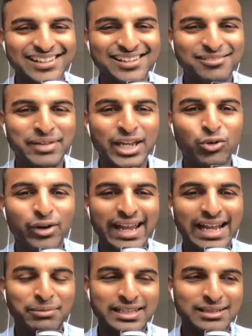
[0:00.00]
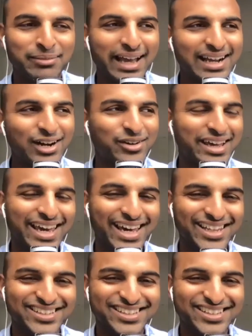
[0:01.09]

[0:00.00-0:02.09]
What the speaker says: BigQuery helping in the background, I guess.